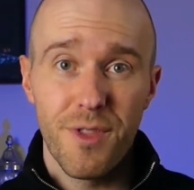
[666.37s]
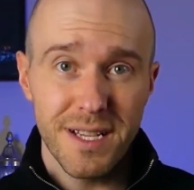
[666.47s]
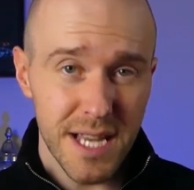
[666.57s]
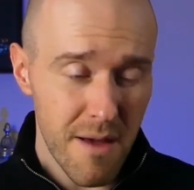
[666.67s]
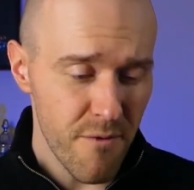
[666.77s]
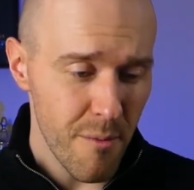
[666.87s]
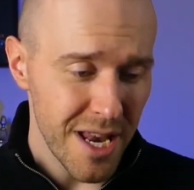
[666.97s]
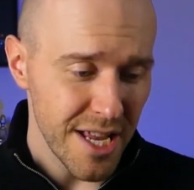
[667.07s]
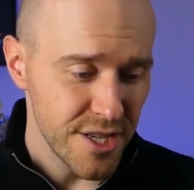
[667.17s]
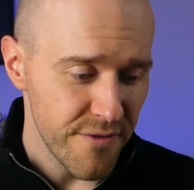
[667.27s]
this time from
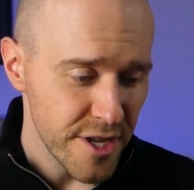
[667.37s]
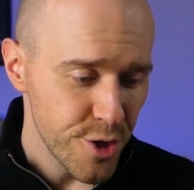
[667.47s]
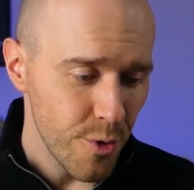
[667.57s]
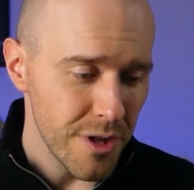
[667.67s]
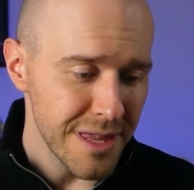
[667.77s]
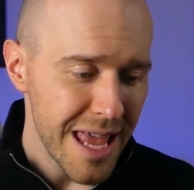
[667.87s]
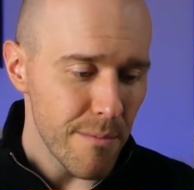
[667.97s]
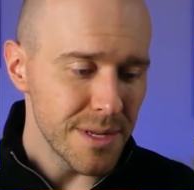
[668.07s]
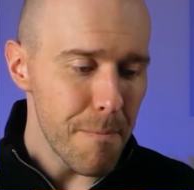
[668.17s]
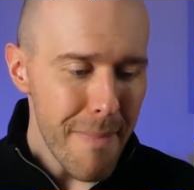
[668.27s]
an individual
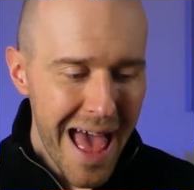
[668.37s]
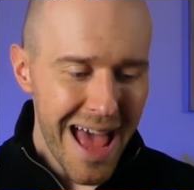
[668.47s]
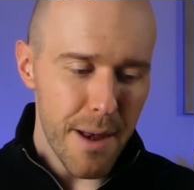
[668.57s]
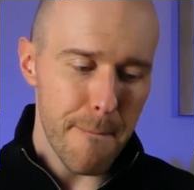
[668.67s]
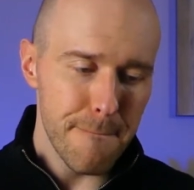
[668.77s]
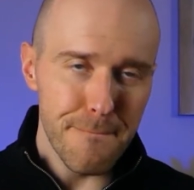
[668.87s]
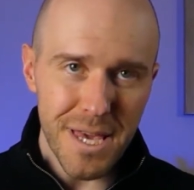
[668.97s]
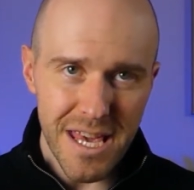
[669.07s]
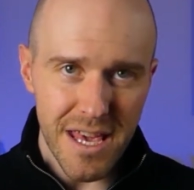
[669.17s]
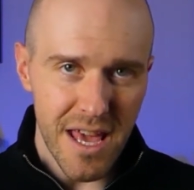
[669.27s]
named Matt
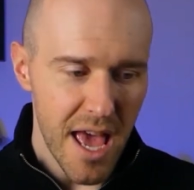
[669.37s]
B.